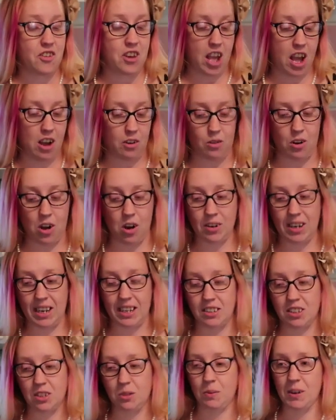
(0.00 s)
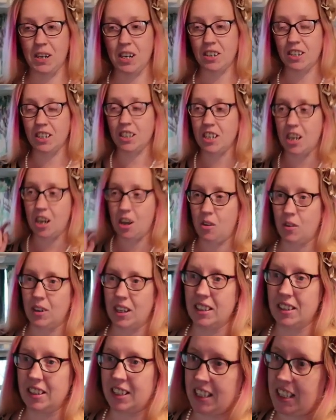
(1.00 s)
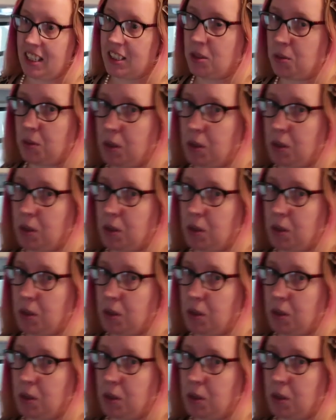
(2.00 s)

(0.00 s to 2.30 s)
No. Okay, so we are going to go in the kids'